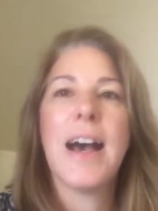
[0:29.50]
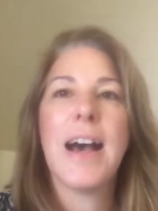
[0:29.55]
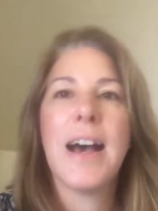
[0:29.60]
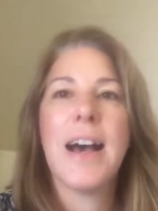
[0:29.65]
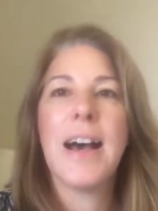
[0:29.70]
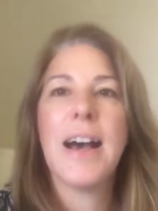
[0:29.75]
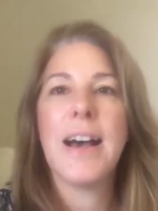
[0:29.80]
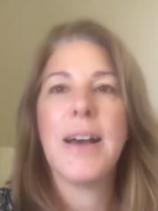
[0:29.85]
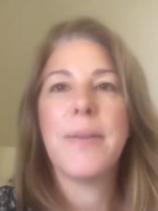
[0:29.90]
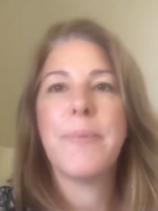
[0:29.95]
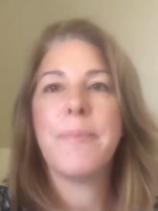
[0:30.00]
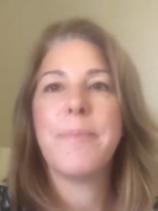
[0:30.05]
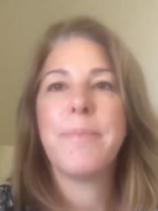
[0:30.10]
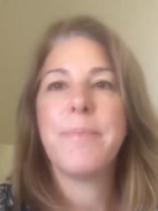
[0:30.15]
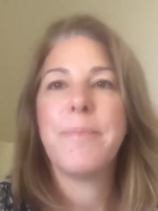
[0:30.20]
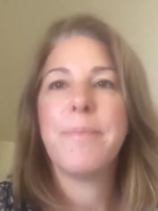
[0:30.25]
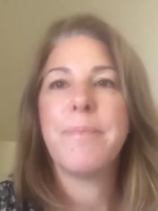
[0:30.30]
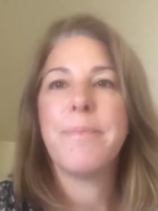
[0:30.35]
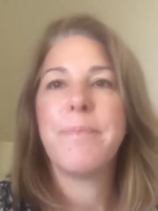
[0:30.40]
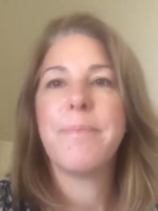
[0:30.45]

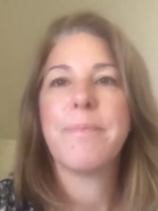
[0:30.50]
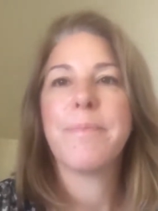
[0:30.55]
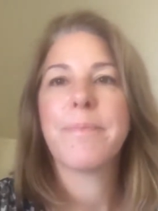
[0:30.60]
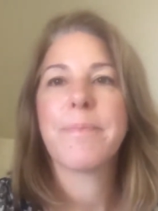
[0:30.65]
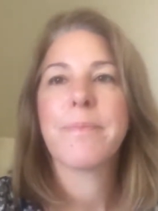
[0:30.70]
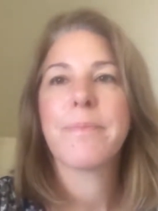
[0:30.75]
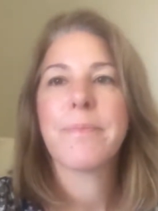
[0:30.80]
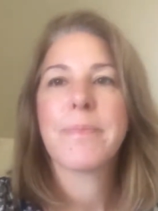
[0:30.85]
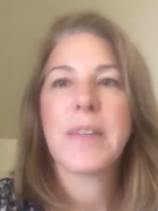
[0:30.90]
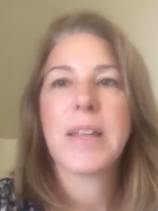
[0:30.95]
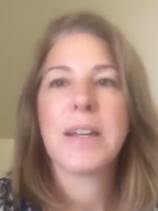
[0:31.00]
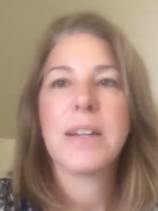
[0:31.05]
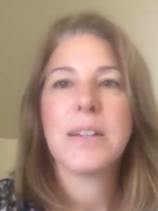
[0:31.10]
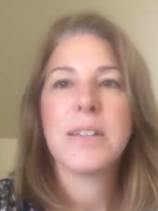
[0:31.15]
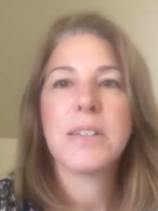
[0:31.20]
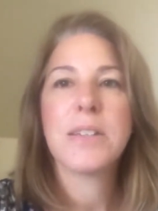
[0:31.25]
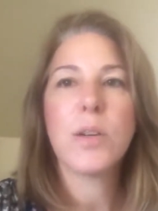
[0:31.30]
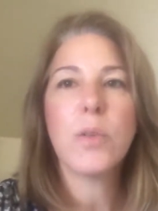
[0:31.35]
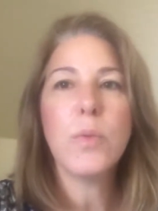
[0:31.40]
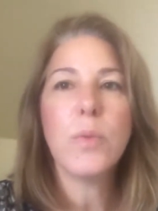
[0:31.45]
Um,
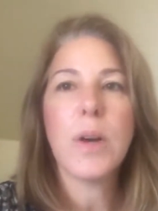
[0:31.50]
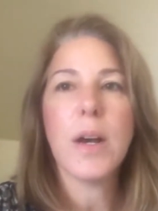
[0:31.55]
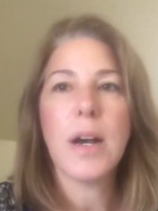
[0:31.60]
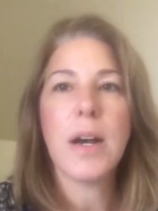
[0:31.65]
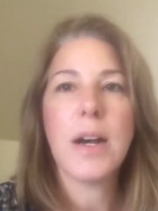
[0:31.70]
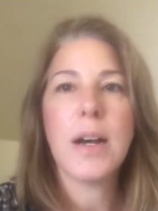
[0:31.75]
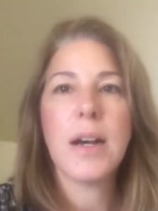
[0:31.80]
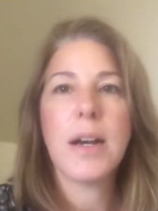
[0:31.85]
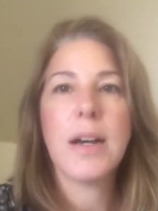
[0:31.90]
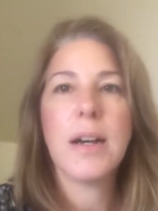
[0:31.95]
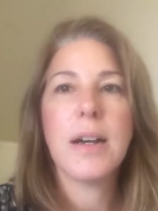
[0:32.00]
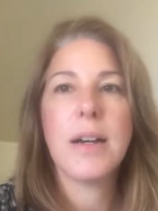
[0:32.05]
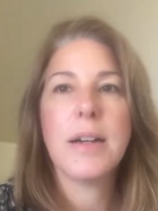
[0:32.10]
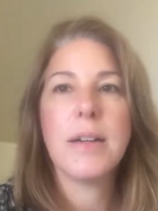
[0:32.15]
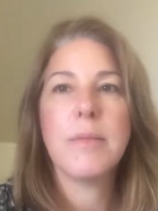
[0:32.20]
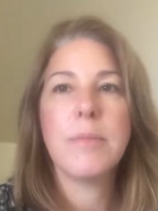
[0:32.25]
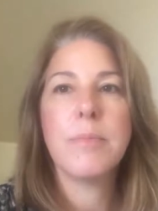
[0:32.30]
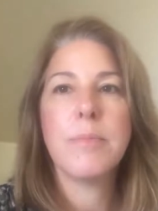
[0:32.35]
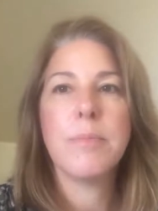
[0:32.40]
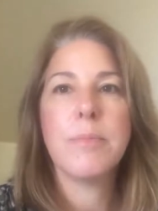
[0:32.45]
so
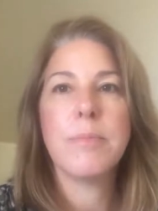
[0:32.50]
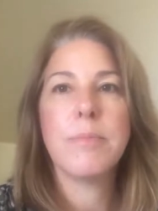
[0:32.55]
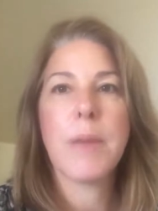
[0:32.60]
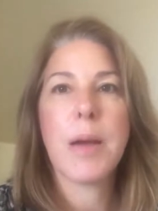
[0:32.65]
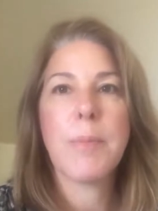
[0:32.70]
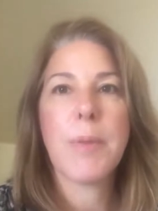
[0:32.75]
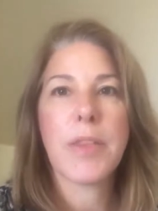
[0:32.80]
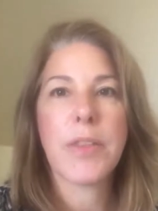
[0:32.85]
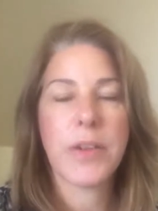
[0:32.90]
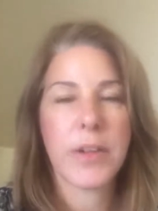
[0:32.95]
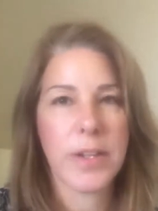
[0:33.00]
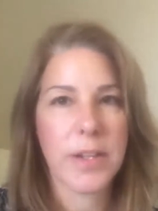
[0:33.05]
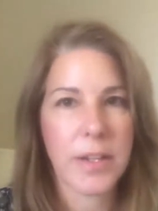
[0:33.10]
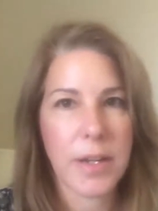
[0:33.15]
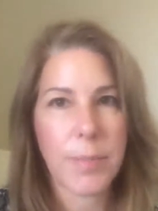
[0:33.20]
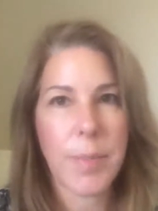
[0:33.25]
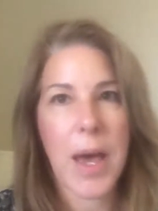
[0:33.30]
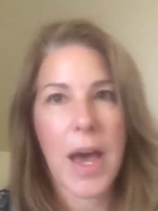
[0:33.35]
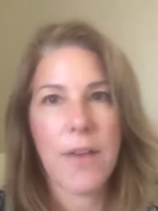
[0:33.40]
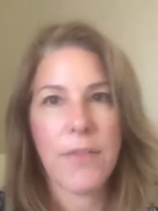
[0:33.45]
um, my mother ended
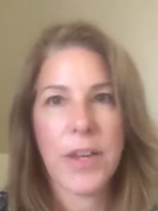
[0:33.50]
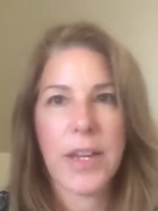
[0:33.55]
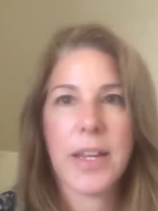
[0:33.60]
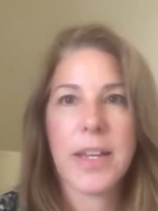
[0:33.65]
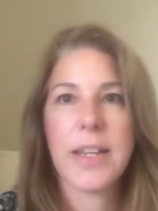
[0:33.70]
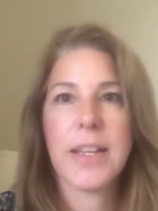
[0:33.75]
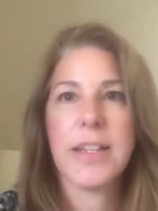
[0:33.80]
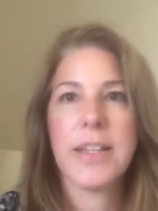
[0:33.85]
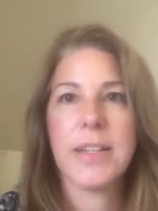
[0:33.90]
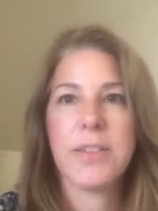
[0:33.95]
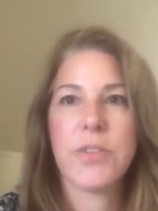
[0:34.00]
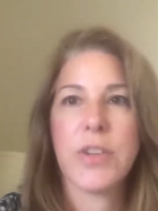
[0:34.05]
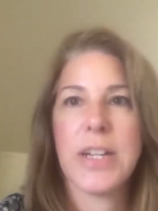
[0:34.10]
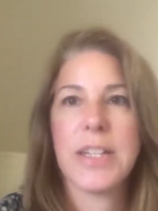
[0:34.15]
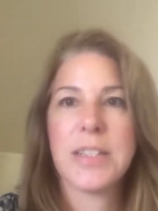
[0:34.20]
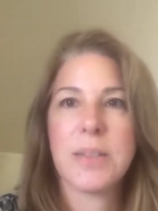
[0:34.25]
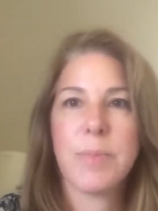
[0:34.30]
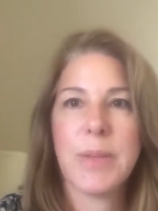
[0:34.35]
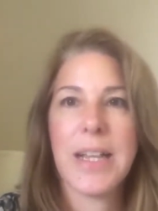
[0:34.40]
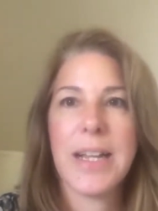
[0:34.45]
up having a kidney
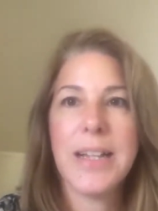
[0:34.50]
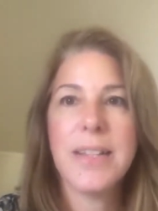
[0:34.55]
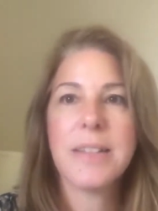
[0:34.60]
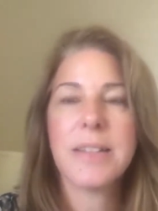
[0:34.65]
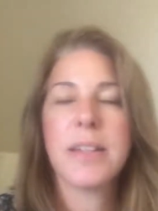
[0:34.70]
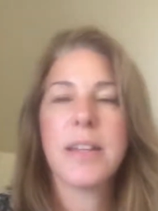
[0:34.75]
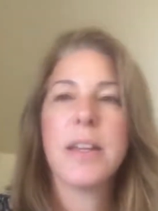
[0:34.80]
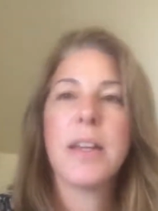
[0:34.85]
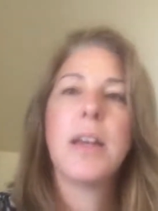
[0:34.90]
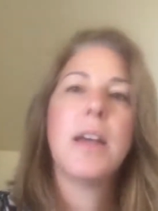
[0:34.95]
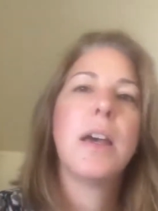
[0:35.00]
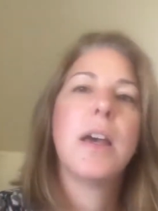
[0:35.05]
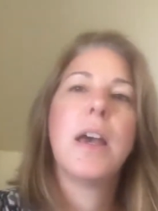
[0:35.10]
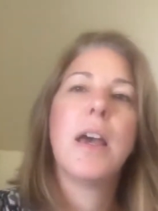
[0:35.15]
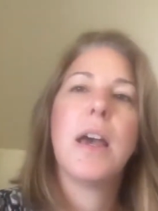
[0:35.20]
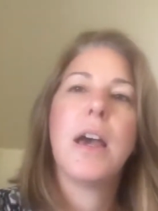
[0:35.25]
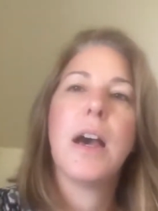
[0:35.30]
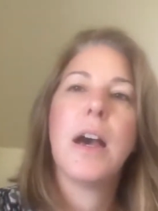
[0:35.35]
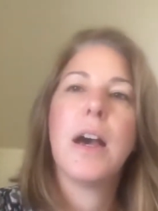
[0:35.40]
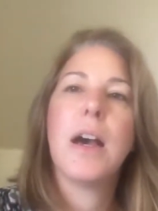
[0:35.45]
transplant
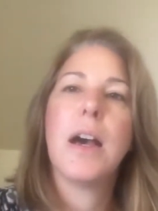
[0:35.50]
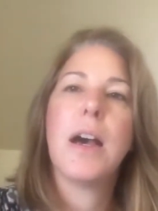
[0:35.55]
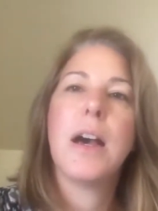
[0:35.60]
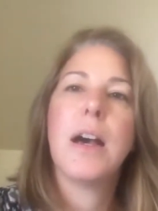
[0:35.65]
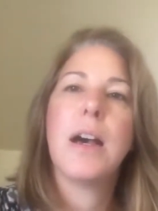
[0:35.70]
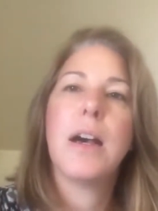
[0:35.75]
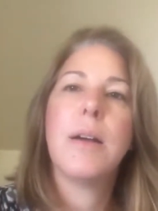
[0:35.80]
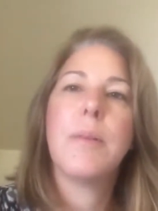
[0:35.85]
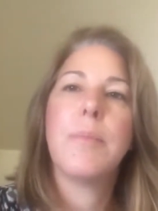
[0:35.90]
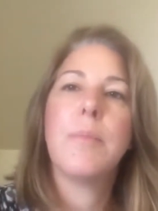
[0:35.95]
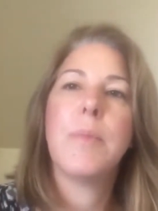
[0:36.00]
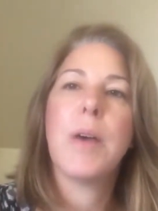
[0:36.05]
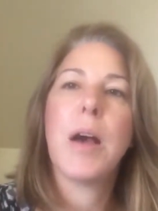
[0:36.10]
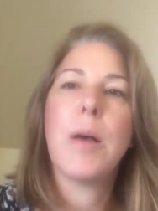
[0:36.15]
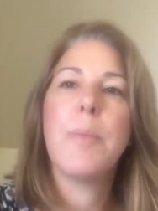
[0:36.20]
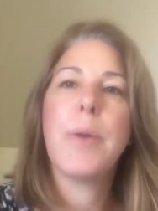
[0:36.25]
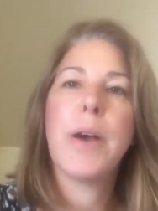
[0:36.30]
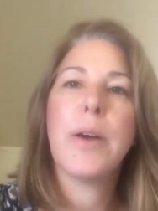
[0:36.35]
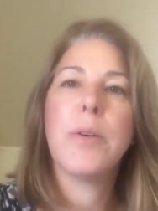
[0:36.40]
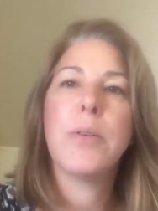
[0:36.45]
um,
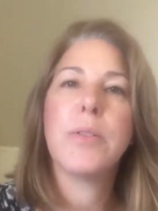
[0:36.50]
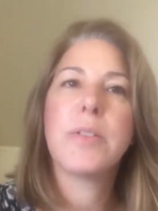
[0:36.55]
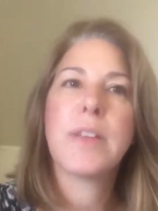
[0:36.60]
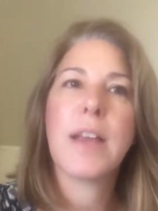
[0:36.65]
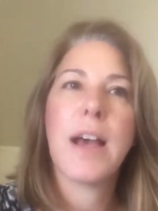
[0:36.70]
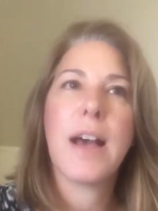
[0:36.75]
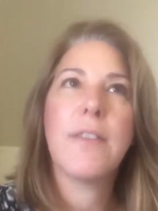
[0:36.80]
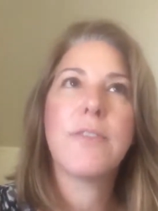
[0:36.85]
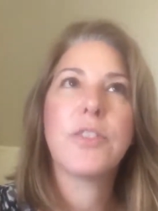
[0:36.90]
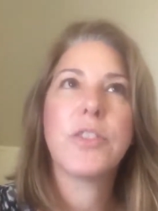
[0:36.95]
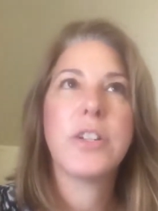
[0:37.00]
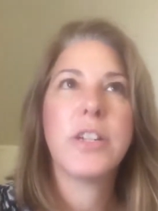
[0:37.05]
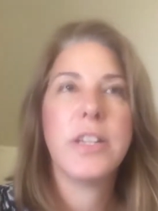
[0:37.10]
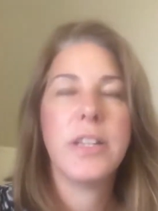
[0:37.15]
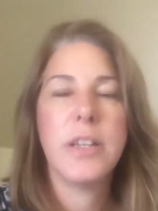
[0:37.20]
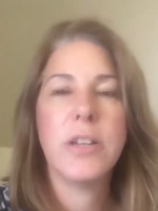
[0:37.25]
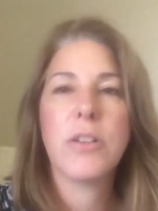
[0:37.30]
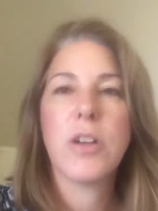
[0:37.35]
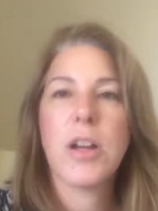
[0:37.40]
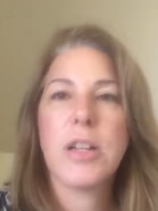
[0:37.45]
about after a
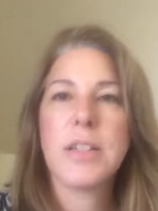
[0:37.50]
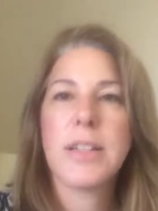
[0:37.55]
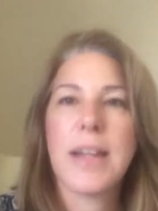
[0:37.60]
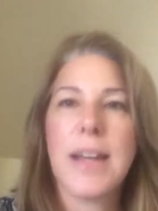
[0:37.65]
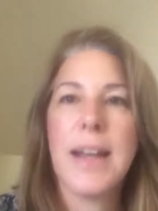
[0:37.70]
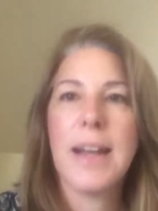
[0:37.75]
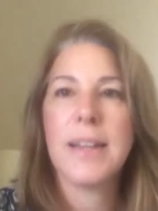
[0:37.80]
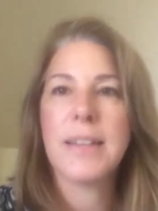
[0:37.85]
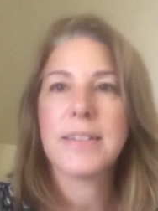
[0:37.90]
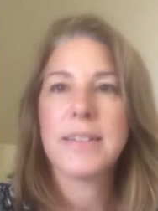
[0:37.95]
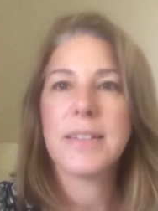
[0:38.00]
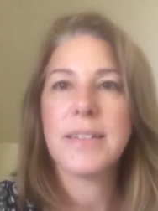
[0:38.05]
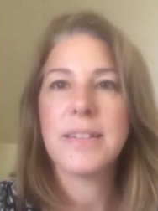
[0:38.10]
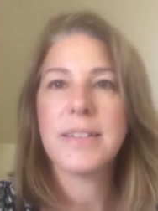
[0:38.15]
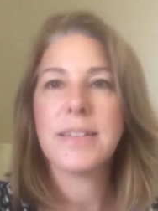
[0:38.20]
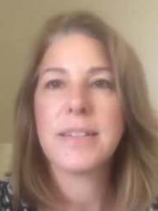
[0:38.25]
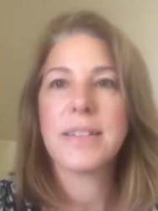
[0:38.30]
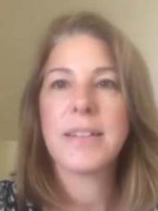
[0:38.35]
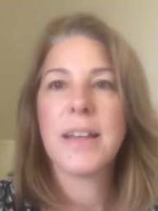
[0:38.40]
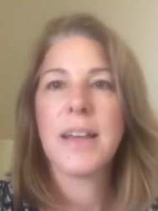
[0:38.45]
year on
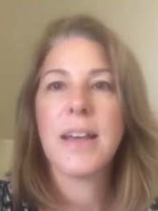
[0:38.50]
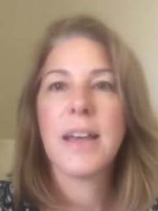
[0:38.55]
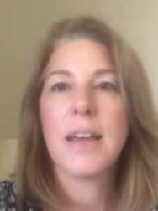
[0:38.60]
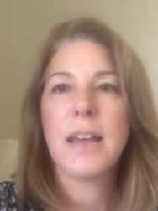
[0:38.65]
dialysis.